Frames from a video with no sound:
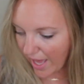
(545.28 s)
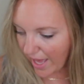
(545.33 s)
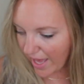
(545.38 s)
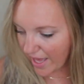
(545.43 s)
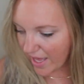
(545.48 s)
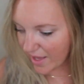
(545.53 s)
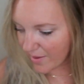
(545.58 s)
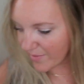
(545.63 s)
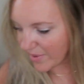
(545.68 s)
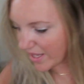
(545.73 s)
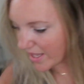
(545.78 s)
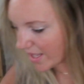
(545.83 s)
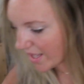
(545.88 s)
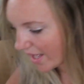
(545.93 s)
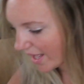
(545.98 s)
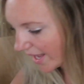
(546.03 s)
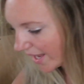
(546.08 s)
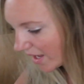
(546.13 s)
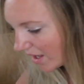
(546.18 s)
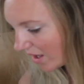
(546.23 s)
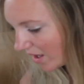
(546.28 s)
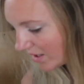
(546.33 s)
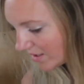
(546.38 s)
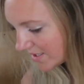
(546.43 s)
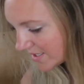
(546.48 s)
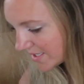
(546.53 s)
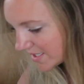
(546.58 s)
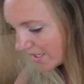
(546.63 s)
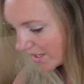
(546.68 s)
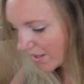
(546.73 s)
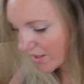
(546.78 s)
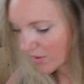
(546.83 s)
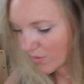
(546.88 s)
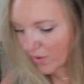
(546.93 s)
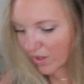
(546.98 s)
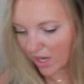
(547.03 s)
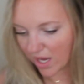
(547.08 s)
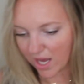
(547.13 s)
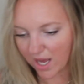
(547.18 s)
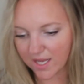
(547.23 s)
Um, I
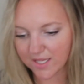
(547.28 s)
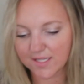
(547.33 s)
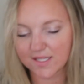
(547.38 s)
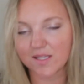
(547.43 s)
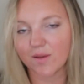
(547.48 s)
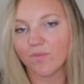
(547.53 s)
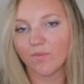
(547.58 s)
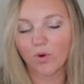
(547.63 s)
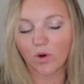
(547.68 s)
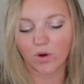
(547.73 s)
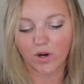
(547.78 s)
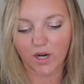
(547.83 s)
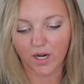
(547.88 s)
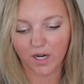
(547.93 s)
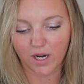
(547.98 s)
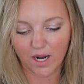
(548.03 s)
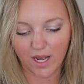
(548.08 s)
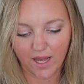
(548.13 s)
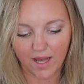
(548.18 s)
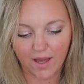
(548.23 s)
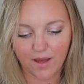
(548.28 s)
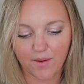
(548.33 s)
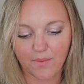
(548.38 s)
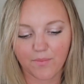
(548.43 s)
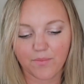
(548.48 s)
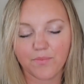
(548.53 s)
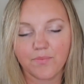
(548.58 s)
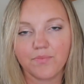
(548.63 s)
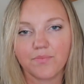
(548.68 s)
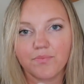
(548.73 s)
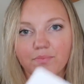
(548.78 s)
also got some more um,